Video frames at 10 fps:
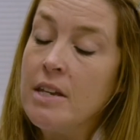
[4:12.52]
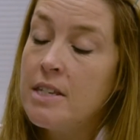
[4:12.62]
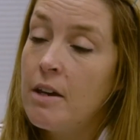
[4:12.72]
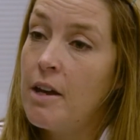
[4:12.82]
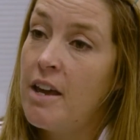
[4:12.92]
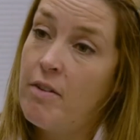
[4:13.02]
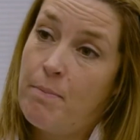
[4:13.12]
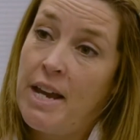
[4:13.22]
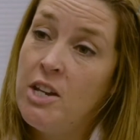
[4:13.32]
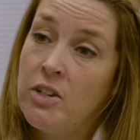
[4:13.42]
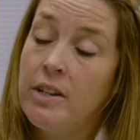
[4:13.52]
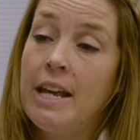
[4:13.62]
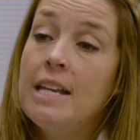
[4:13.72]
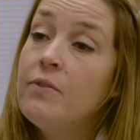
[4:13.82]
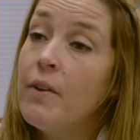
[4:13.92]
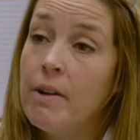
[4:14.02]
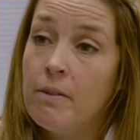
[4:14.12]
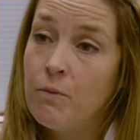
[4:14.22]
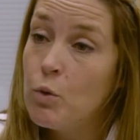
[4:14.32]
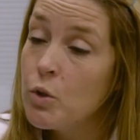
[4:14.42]
So if a patient is very
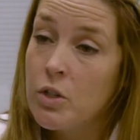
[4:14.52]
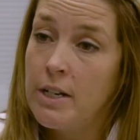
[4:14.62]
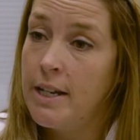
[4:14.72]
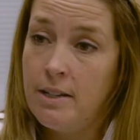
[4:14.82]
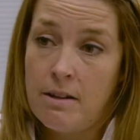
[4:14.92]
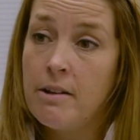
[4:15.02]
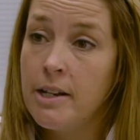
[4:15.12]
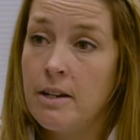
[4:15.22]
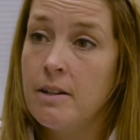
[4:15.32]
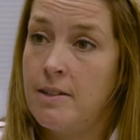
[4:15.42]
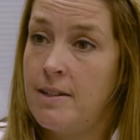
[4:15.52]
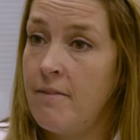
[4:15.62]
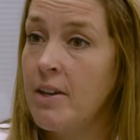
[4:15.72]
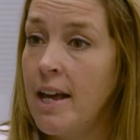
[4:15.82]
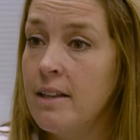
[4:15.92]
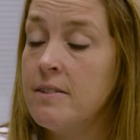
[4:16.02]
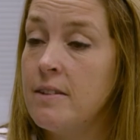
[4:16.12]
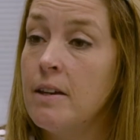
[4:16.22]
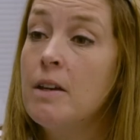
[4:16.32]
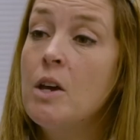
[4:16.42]
unfortunately diagnosed as having
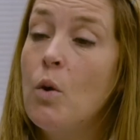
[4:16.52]
cancer,